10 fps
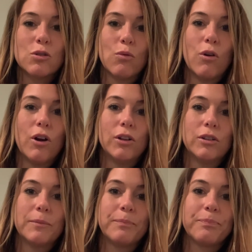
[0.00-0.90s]
world
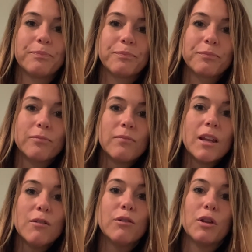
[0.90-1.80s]

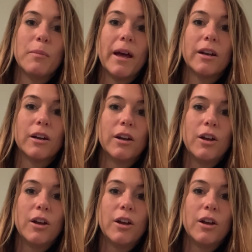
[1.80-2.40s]
for the better.